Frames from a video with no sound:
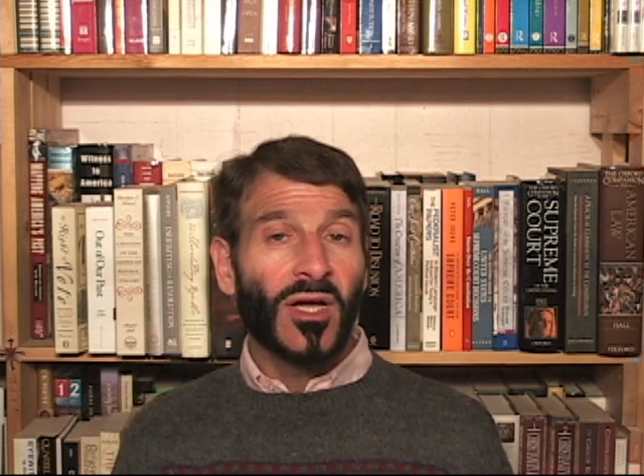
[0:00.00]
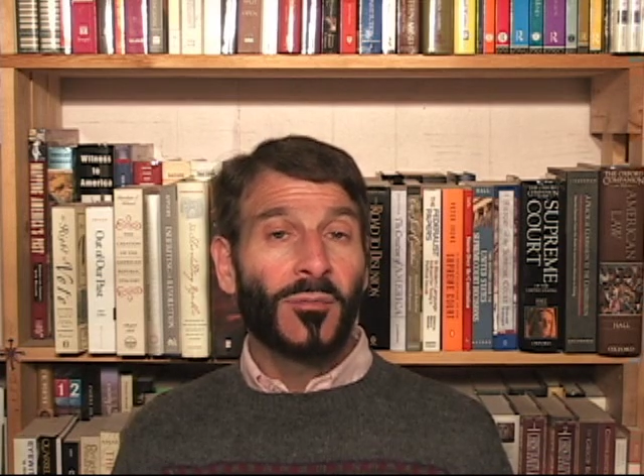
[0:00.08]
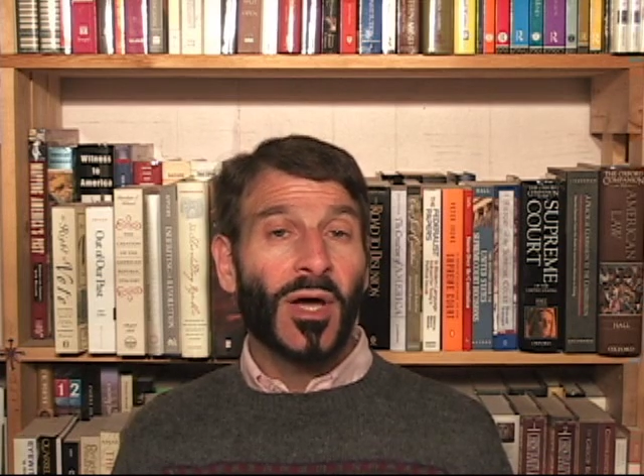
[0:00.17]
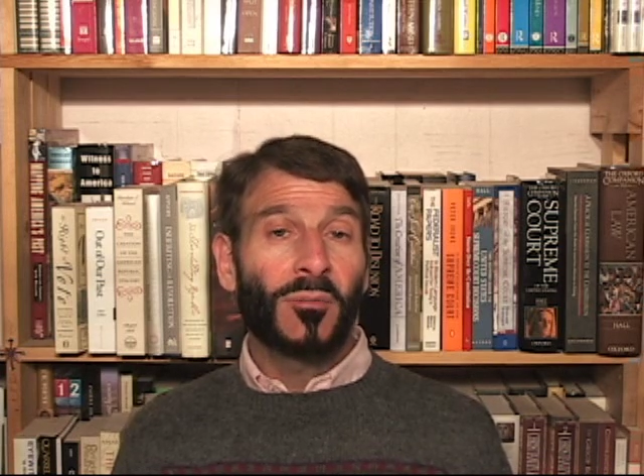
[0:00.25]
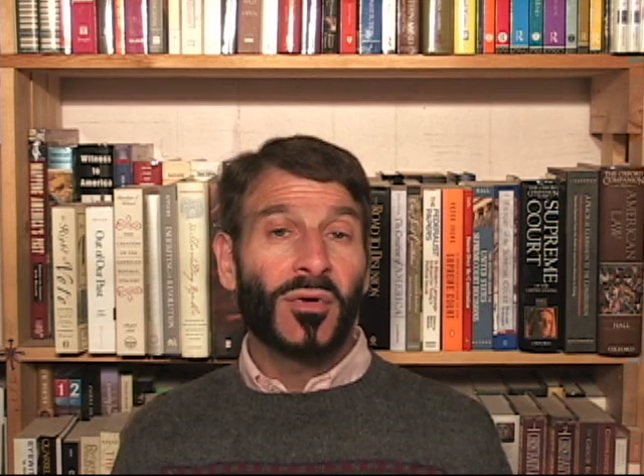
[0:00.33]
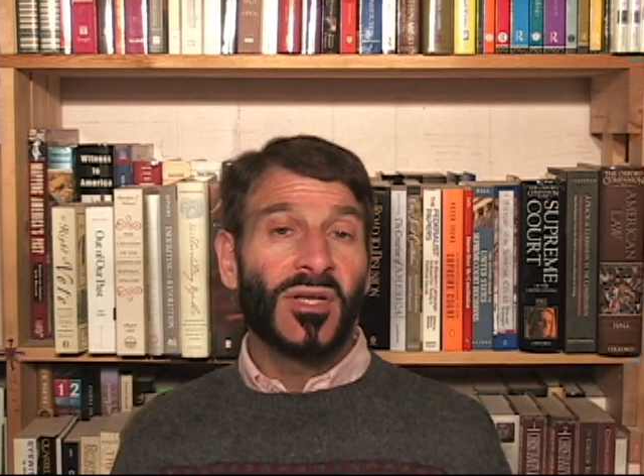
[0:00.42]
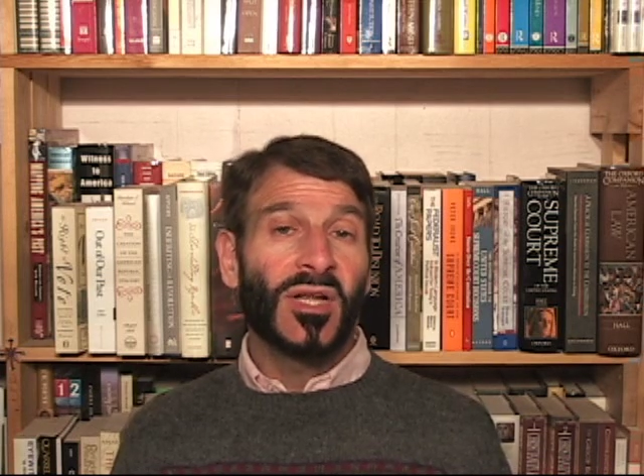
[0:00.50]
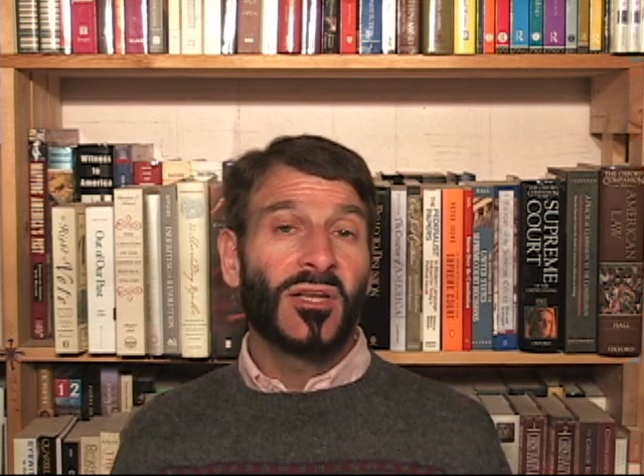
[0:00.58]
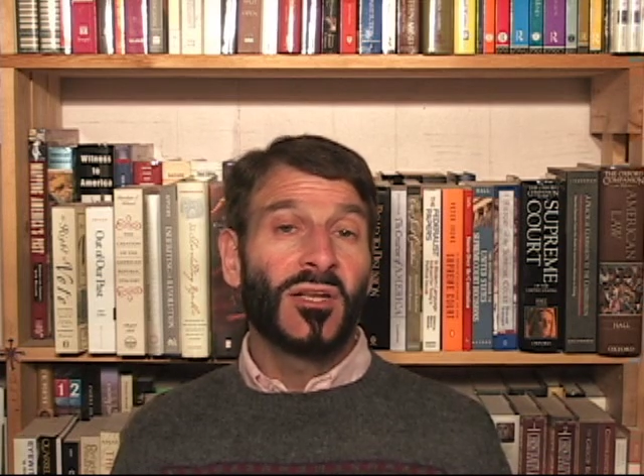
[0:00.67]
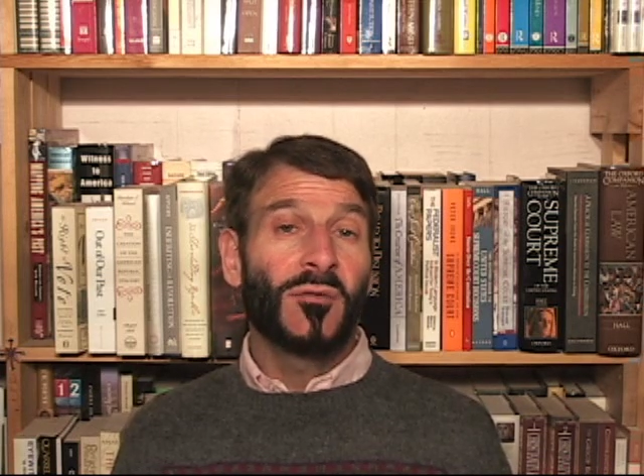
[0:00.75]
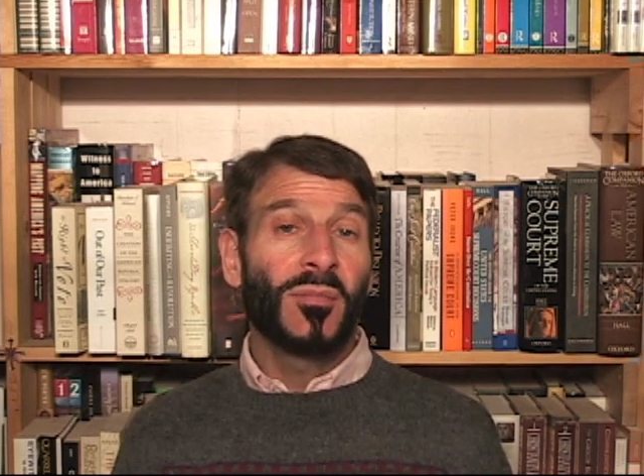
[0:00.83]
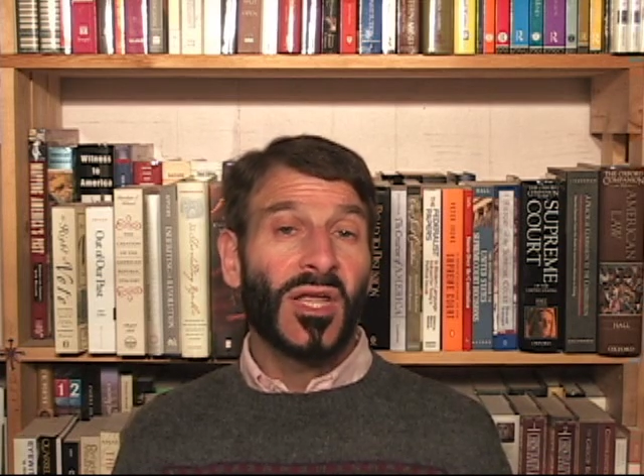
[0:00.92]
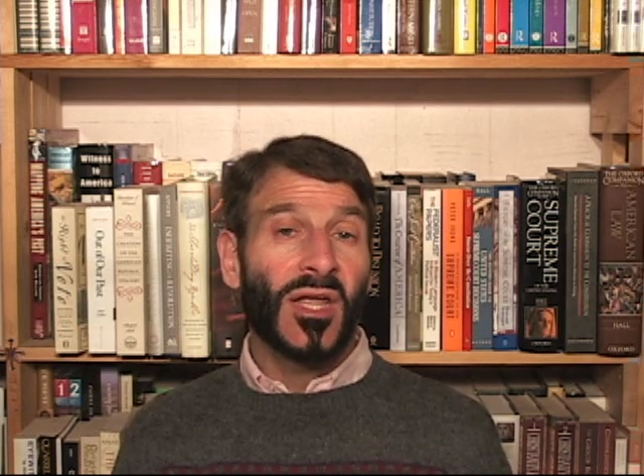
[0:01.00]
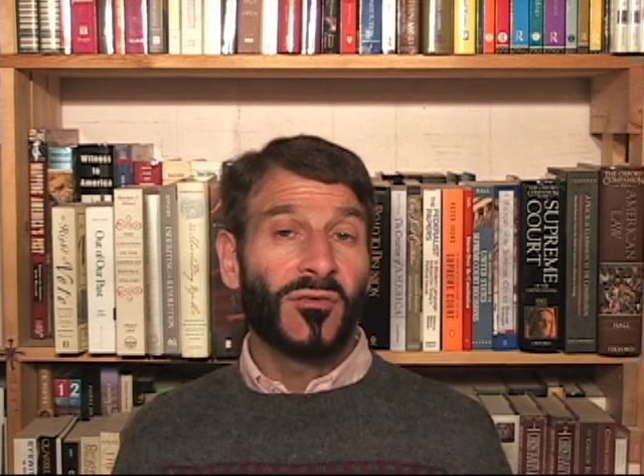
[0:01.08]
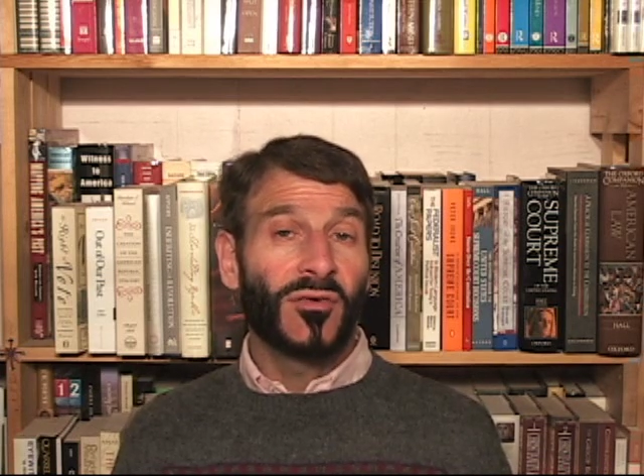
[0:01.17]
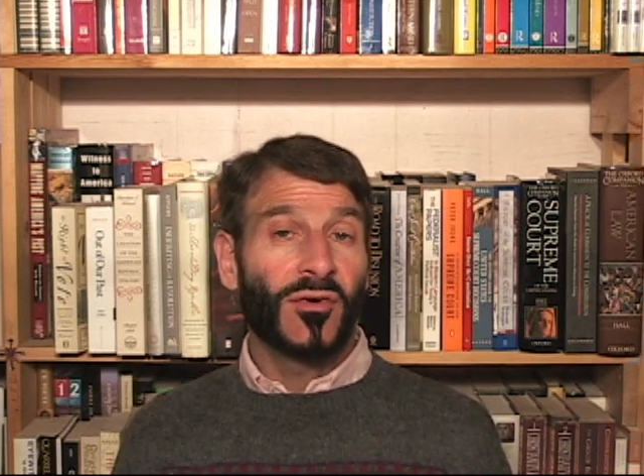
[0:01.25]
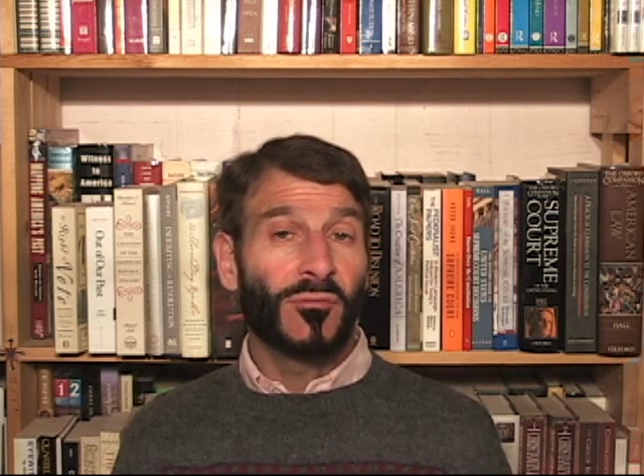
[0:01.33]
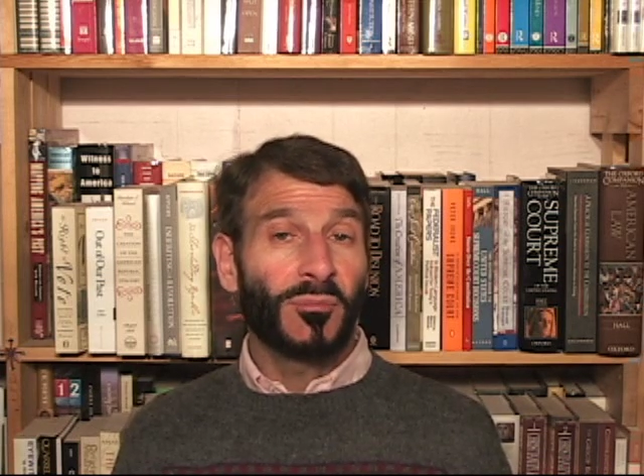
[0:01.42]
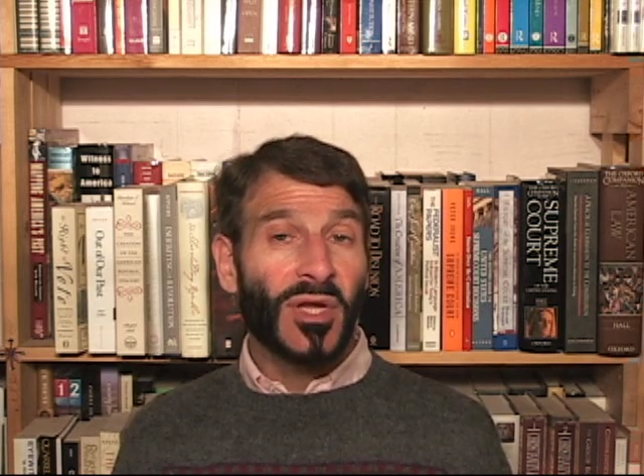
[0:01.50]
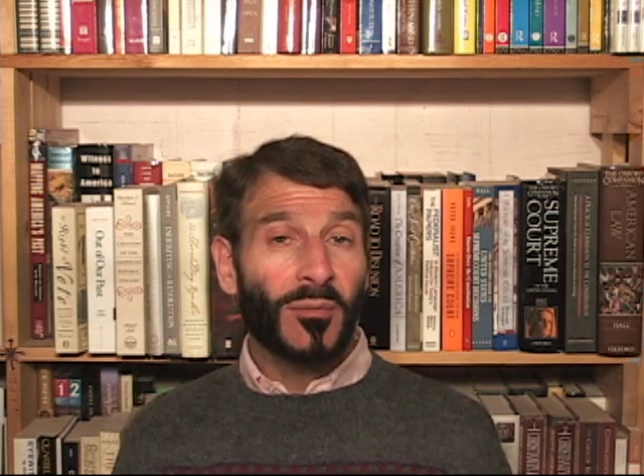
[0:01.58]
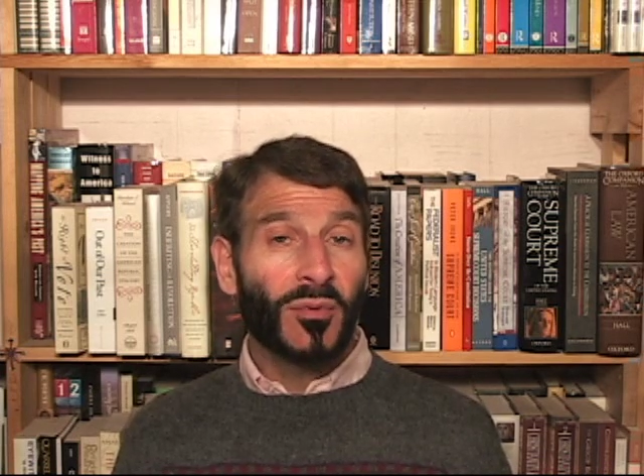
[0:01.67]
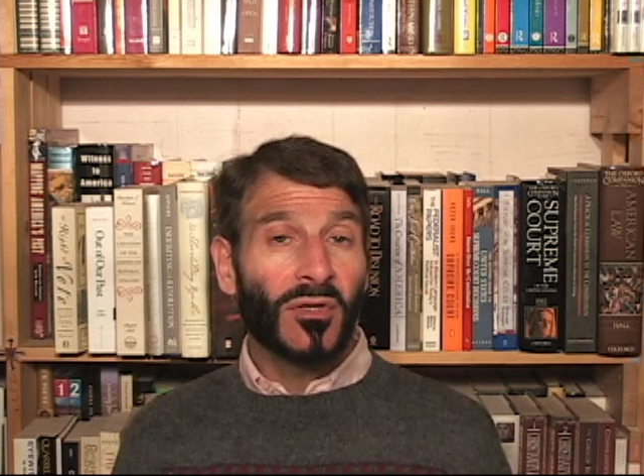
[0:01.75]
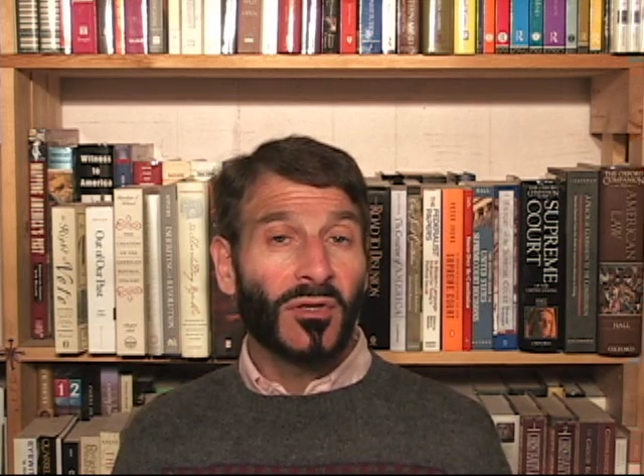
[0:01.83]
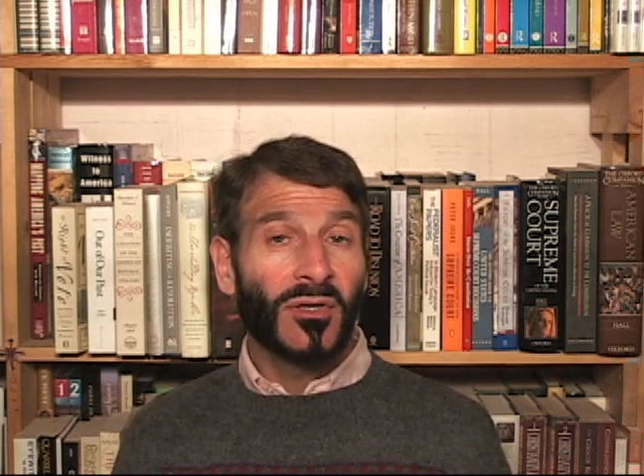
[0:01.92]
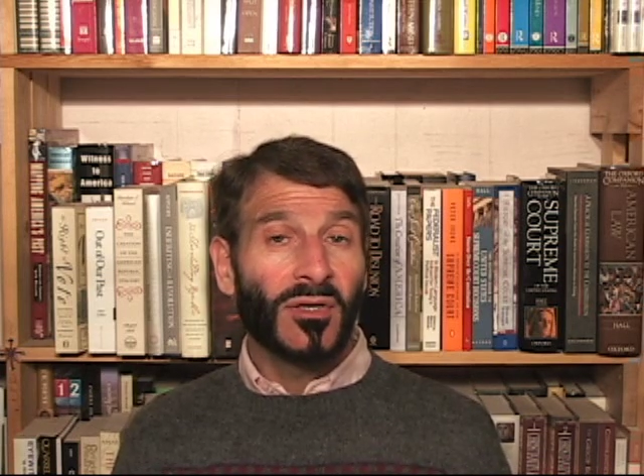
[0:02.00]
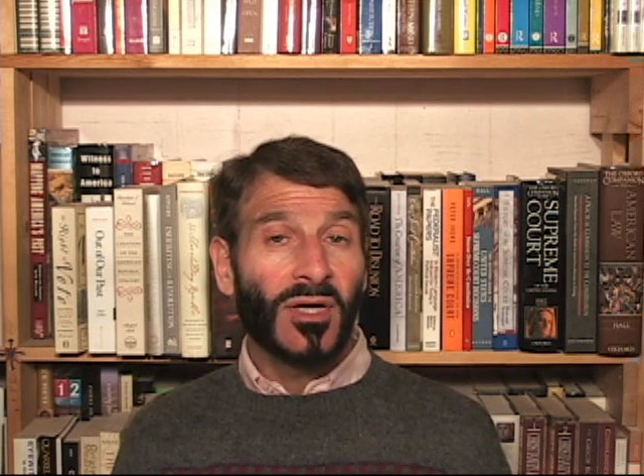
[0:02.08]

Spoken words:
about predicting the behavior of people